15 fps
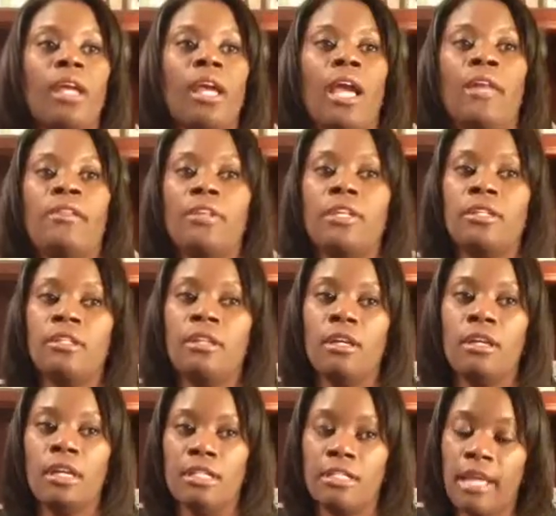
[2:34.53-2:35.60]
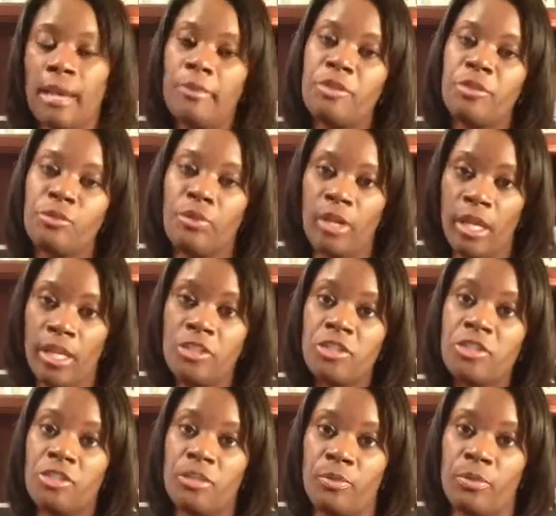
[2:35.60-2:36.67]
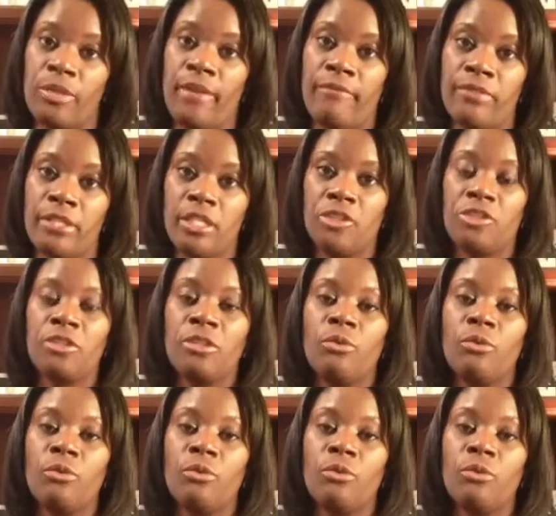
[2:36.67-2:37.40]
and then establish a relationship with that physician.